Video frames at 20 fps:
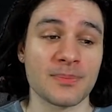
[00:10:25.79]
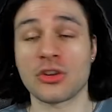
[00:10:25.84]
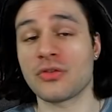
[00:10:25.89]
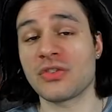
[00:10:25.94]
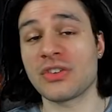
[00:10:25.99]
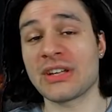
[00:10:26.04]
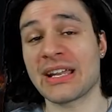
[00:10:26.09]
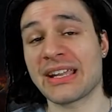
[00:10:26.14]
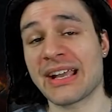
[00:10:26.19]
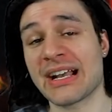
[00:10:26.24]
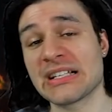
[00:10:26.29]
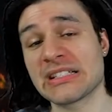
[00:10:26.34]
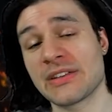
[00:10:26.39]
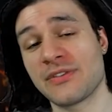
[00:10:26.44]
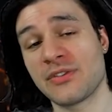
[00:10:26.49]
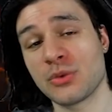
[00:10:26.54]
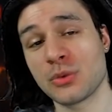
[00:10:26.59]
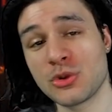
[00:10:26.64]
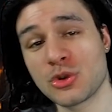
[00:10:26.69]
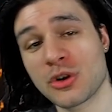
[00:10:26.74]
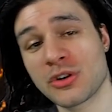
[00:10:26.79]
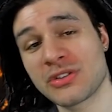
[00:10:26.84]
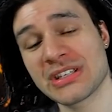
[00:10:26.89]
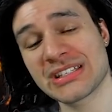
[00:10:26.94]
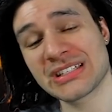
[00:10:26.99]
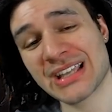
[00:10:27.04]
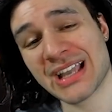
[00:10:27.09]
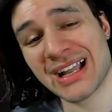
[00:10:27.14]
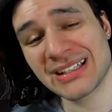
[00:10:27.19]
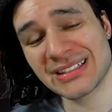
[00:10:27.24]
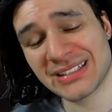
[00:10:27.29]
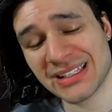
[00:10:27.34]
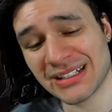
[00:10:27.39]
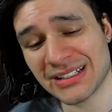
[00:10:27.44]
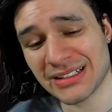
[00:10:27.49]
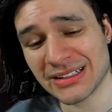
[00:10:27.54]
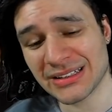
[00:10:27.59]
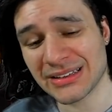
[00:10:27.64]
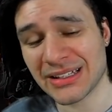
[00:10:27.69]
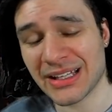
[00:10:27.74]
Don't forget, guys, if you enjoyed this
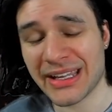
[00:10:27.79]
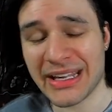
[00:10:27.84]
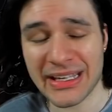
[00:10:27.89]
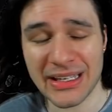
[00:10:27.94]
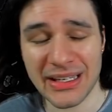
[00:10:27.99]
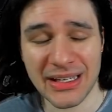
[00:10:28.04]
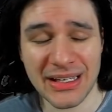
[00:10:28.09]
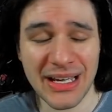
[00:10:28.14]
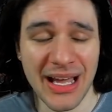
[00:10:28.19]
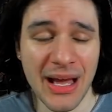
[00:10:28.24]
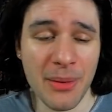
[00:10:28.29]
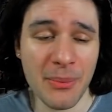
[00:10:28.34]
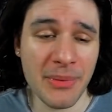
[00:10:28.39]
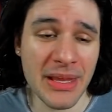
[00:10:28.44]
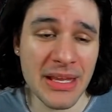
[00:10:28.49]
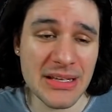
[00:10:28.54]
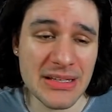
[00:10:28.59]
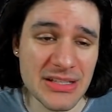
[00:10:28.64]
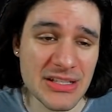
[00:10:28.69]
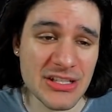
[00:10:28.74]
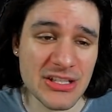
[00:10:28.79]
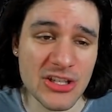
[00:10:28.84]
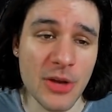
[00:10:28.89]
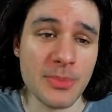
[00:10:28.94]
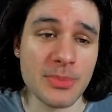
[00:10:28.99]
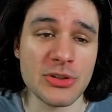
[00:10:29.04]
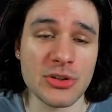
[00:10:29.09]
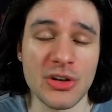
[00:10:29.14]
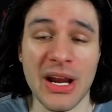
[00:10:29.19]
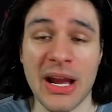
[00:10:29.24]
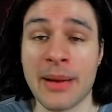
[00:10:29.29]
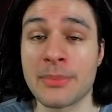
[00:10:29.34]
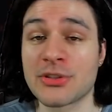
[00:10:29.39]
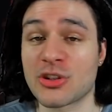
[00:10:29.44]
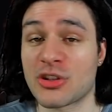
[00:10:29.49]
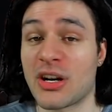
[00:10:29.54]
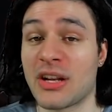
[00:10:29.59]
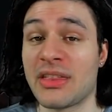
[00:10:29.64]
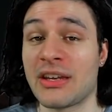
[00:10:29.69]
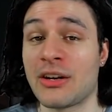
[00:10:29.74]
content, like, comment, subscribe,
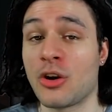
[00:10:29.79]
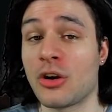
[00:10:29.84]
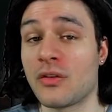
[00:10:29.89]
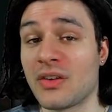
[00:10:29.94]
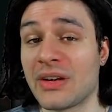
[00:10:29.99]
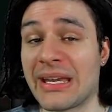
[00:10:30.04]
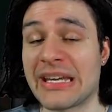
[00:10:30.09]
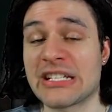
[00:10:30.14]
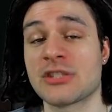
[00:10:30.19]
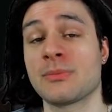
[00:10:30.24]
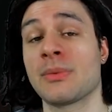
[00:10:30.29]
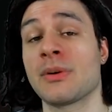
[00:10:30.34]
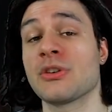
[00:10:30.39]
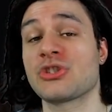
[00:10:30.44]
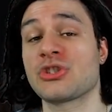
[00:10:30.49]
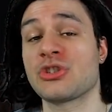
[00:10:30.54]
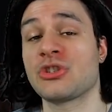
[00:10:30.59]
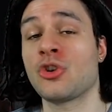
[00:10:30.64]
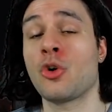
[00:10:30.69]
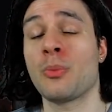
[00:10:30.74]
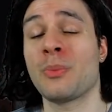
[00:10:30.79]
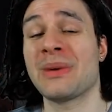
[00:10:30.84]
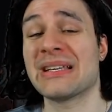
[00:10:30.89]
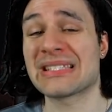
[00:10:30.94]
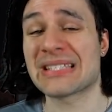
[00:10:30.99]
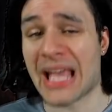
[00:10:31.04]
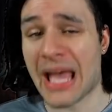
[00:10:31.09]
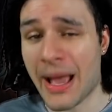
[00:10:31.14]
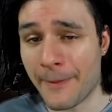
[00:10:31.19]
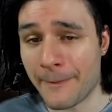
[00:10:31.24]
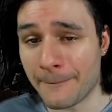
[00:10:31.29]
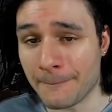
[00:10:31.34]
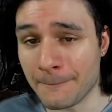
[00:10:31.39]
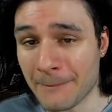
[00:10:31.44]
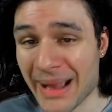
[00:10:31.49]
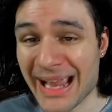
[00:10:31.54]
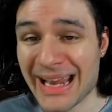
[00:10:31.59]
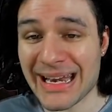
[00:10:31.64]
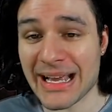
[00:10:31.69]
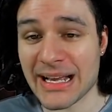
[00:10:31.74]
turn on the notification bell so you don't miss
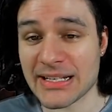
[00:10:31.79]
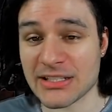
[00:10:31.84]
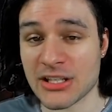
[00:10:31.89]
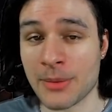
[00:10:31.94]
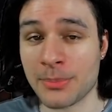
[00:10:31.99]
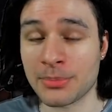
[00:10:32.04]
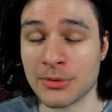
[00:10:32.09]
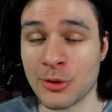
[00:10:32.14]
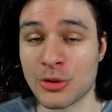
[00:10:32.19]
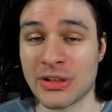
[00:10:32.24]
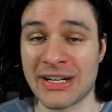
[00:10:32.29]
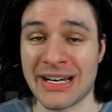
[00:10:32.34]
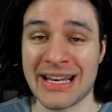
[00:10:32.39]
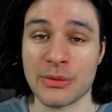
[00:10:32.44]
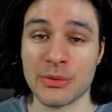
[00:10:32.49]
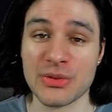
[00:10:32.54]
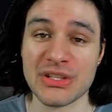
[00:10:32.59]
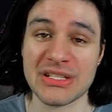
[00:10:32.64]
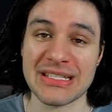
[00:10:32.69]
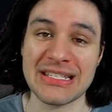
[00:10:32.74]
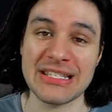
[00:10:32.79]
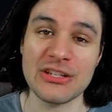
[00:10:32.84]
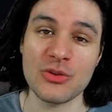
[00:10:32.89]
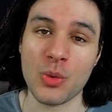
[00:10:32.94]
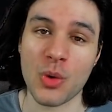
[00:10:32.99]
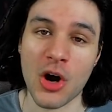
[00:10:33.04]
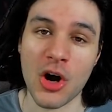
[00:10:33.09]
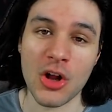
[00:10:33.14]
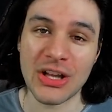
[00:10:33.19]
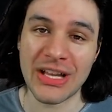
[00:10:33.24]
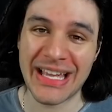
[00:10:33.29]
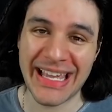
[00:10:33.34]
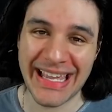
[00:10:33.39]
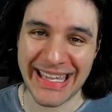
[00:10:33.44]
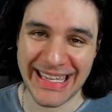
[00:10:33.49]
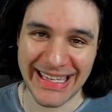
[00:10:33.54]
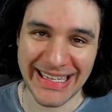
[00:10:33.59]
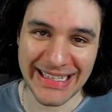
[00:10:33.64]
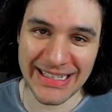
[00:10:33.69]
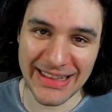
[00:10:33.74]
my next upload, and I will see you all
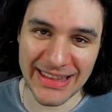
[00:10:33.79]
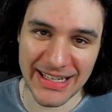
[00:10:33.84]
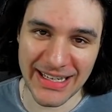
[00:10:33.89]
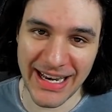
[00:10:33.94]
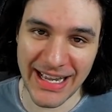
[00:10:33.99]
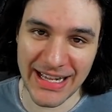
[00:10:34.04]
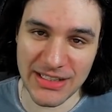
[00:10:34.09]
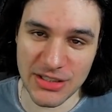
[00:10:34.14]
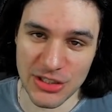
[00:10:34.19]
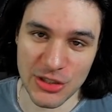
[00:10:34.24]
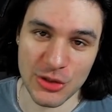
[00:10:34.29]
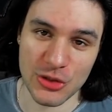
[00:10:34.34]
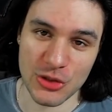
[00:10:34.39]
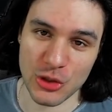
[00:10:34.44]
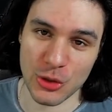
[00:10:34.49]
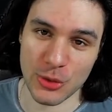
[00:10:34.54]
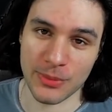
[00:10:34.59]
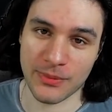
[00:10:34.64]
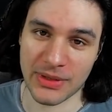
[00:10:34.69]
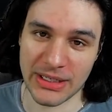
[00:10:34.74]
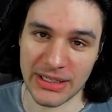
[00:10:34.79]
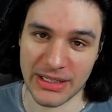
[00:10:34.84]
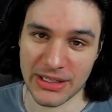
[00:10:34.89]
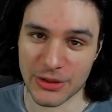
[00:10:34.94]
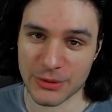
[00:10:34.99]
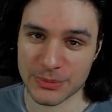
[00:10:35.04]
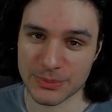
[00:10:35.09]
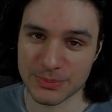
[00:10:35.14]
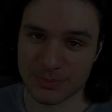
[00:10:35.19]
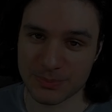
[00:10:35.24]
in the next YouTube video.